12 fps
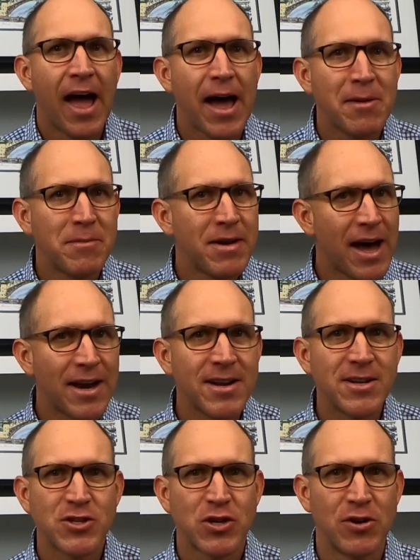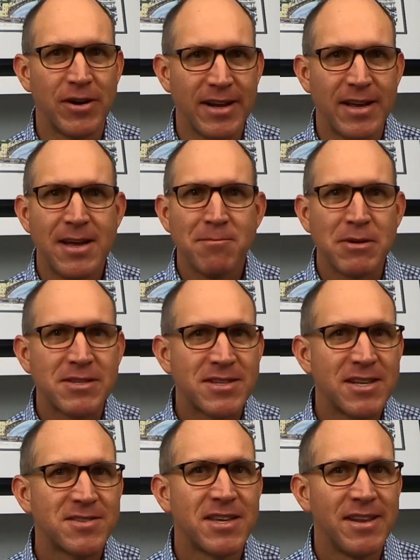I'm not an attorney, but
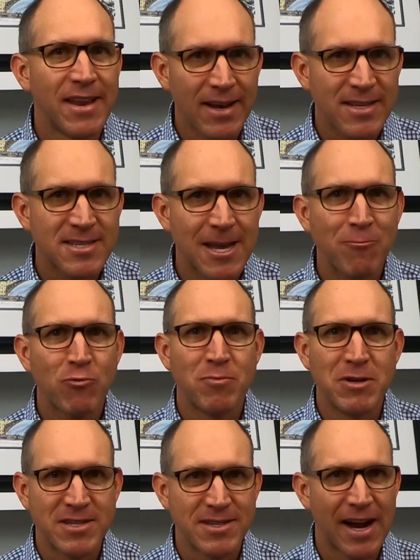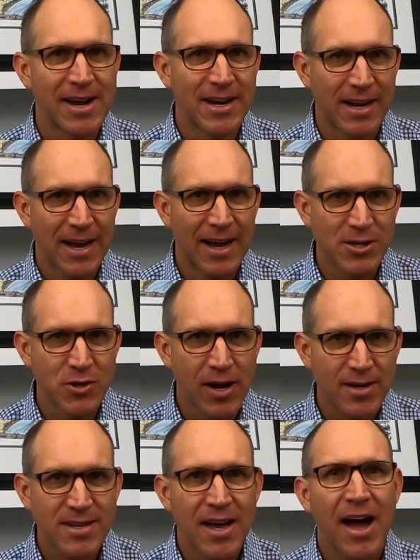since the next step will be signing a
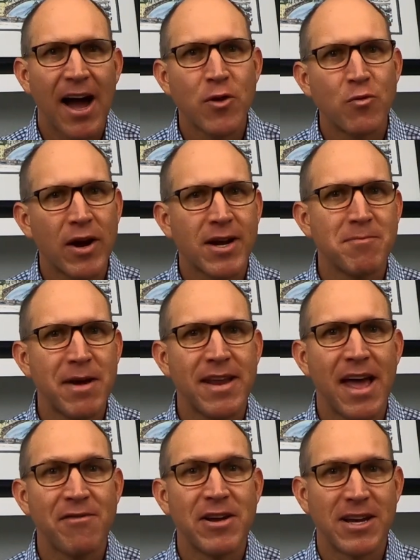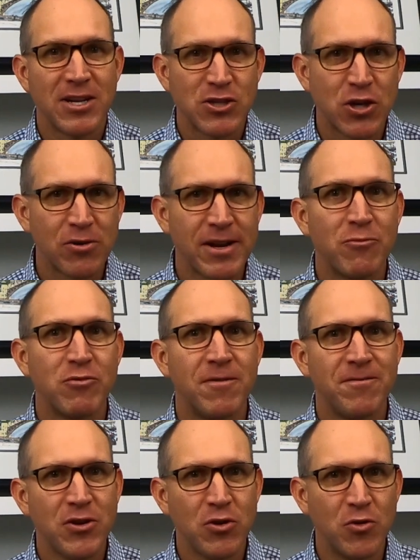contract, I'd recommend having an attorney
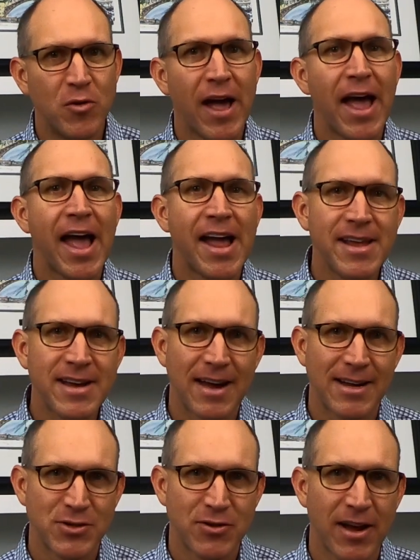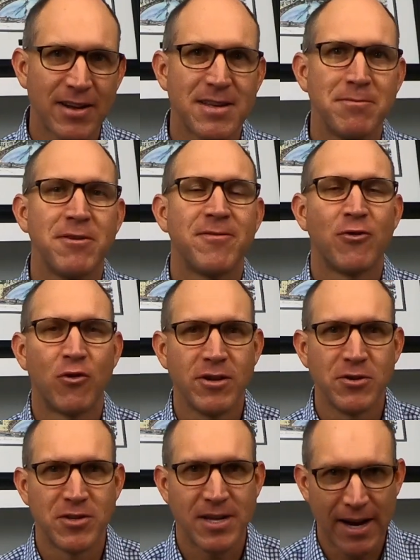review any contract before
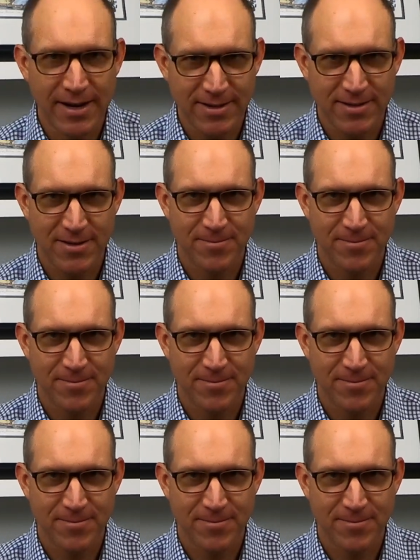you sign it.